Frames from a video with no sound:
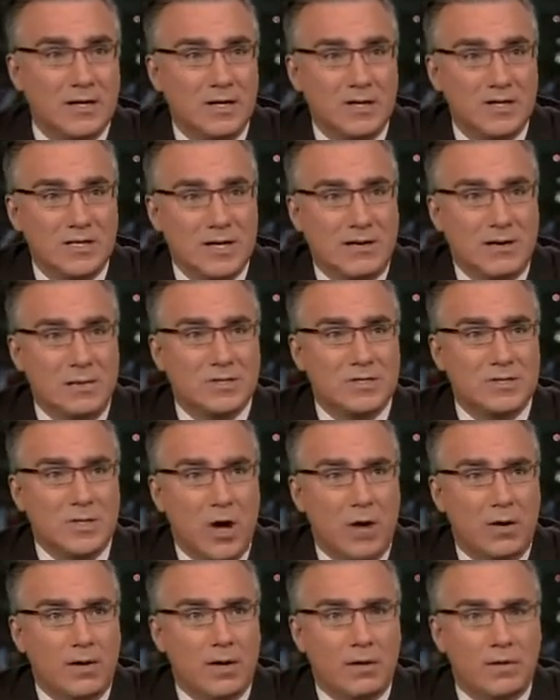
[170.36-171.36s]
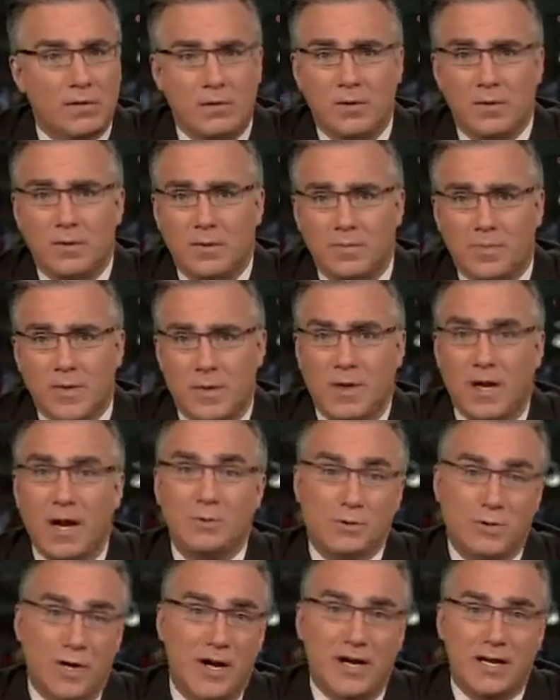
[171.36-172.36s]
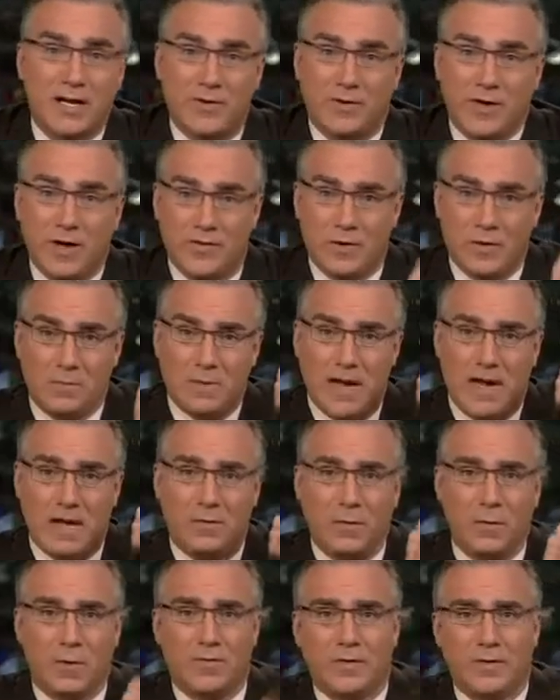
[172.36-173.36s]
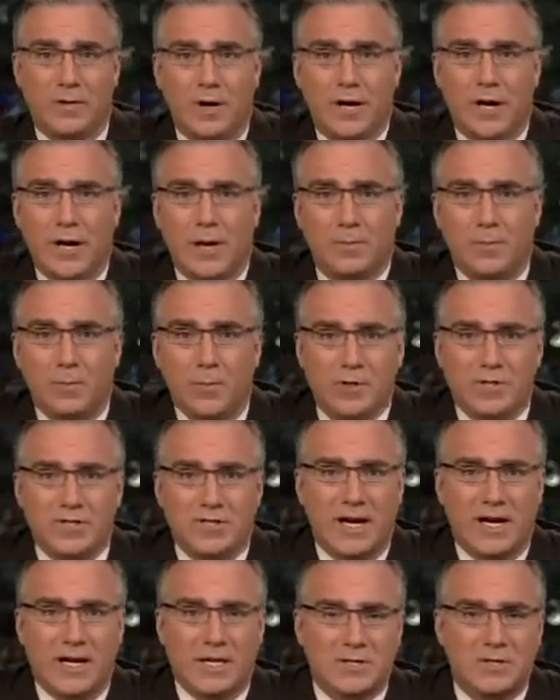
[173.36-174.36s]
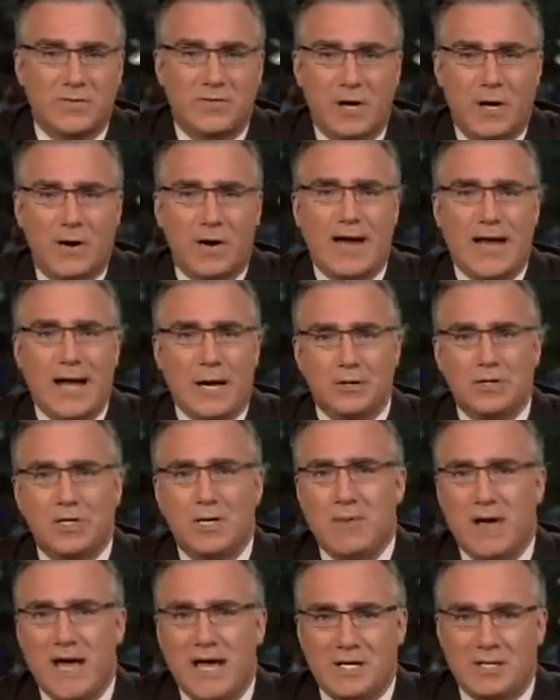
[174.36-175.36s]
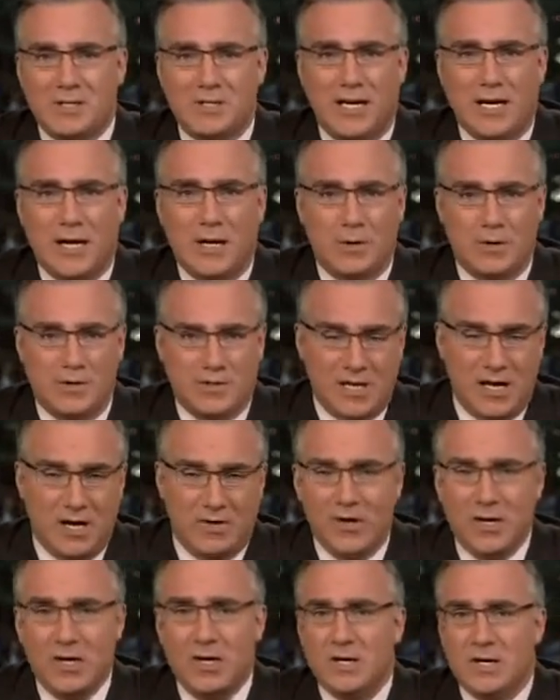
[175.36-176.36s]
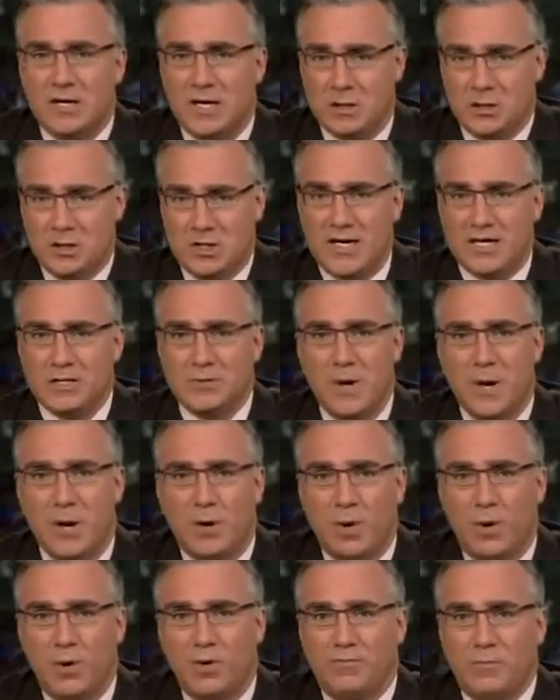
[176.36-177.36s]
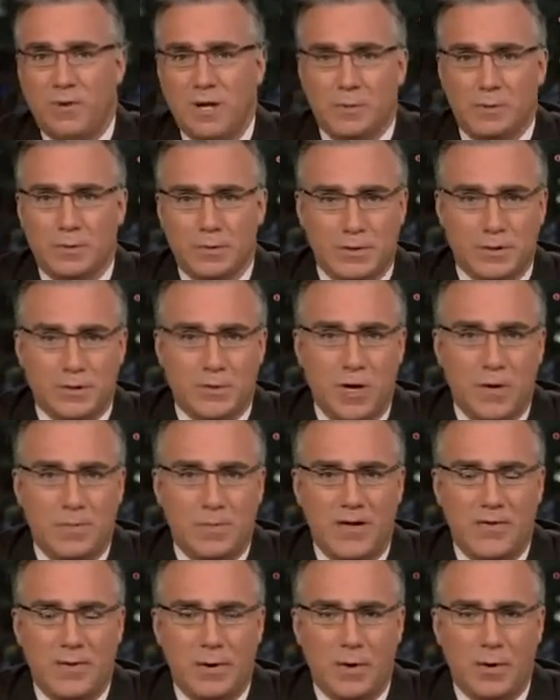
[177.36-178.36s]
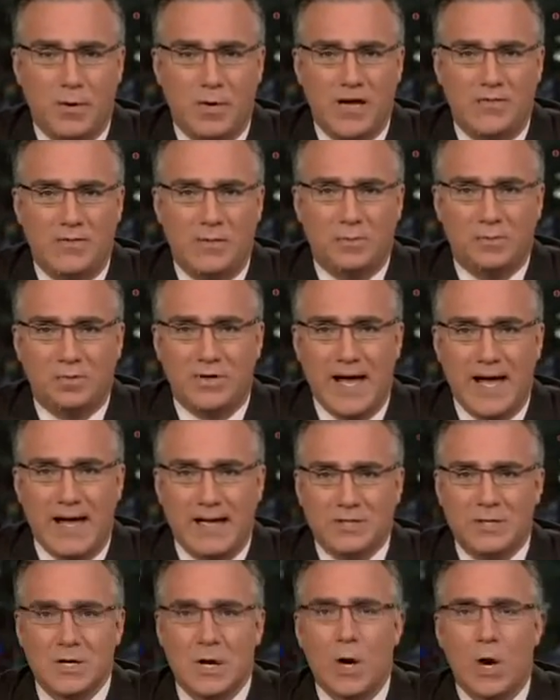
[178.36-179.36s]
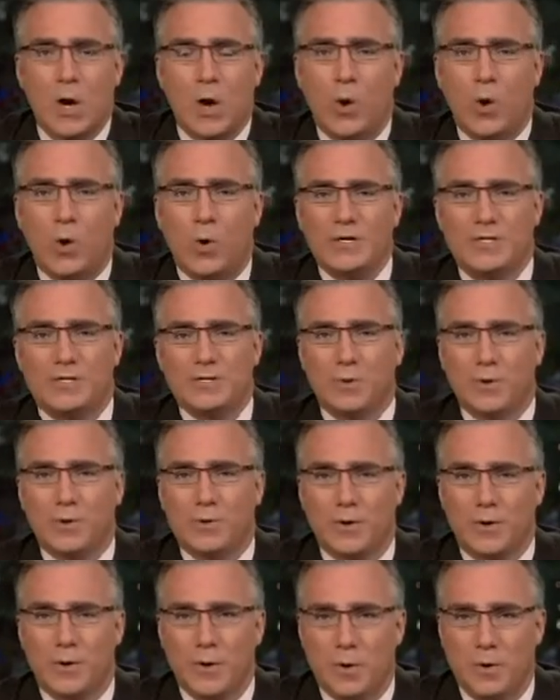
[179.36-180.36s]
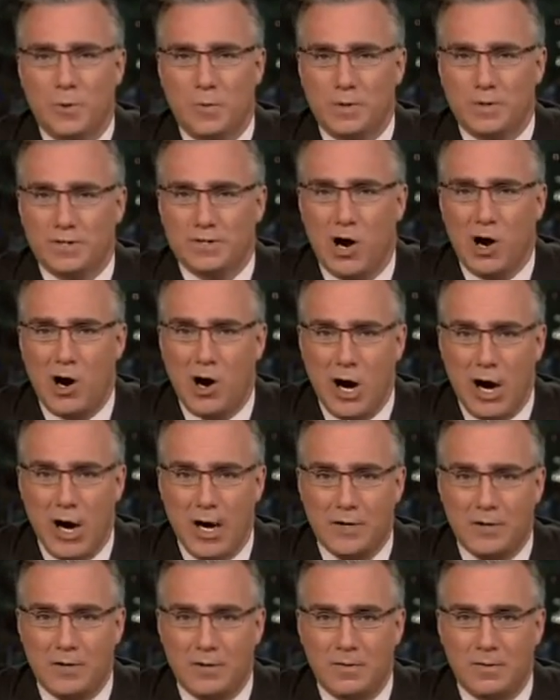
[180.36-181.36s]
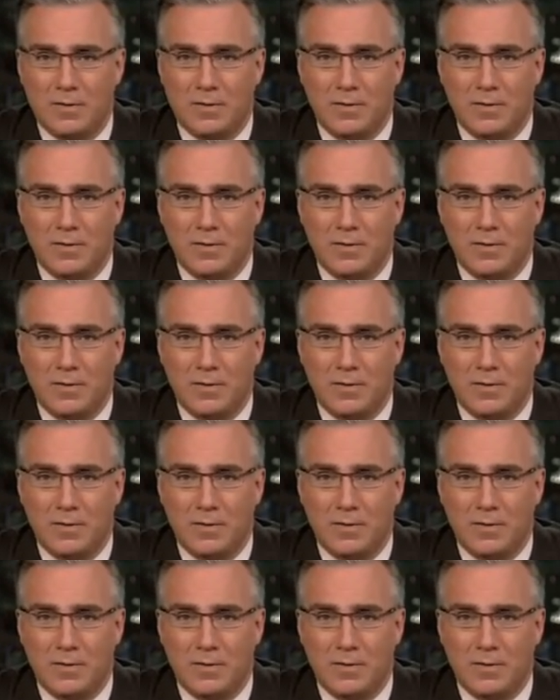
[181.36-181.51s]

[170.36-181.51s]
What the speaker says: Can you tell I'm stalling? I mean, I'm trying to give Governor Palin over there a couple more seconds to figure out how she managed to get herself, as Shakespeare wrote of people destroyed by their own evil plans, hoist with her own petard.